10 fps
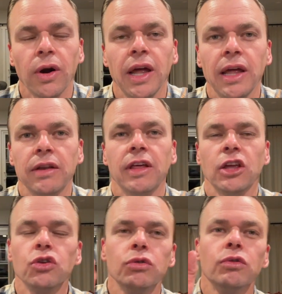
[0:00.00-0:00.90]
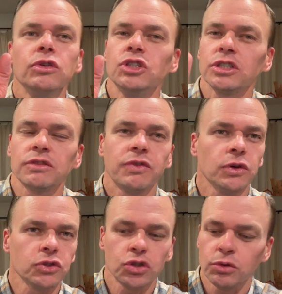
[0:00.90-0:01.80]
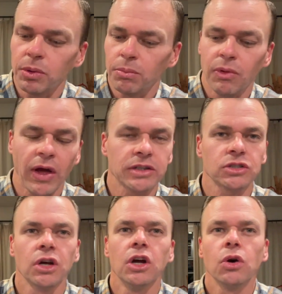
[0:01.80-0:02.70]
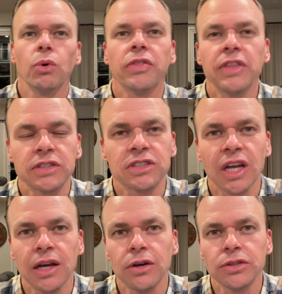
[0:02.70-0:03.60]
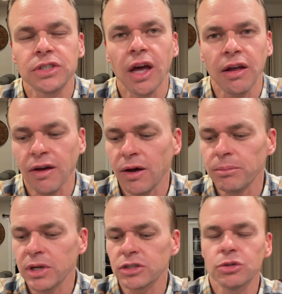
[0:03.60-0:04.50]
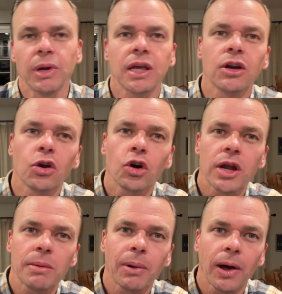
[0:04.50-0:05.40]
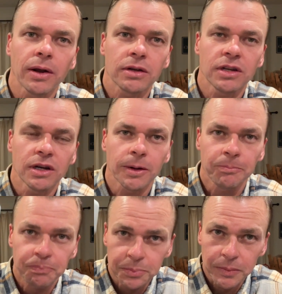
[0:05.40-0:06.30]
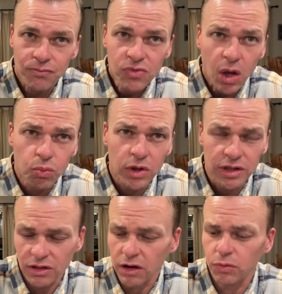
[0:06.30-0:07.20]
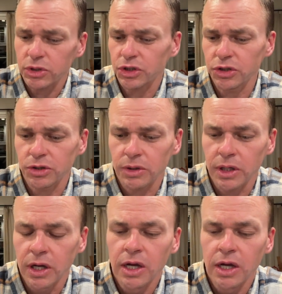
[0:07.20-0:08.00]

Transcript: and that you just feel super blessed with the sales that come because you're making a great product here. Really love what you're doing.